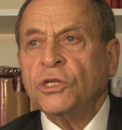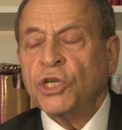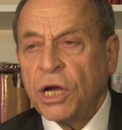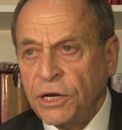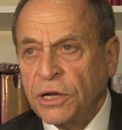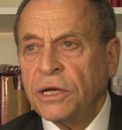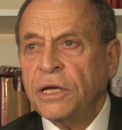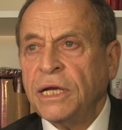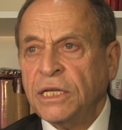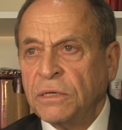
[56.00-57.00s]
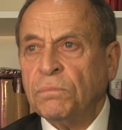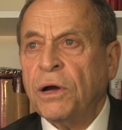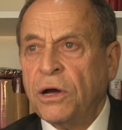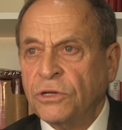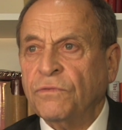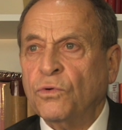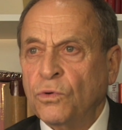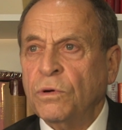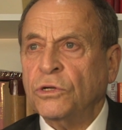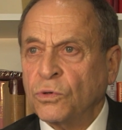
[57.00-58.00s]
China is a part of
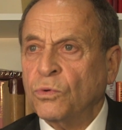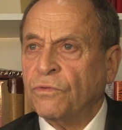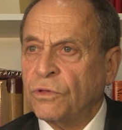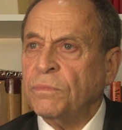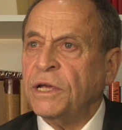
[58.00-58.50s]
almost all of them.